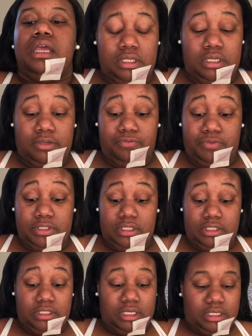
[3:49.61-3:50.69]
10, 15
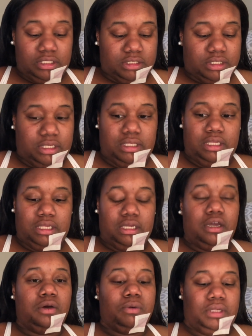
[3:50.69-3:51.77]
seconds, and then
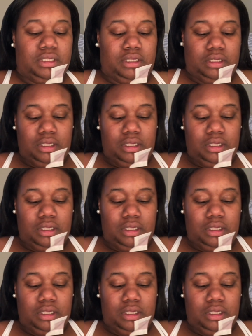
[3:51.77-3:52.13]
go in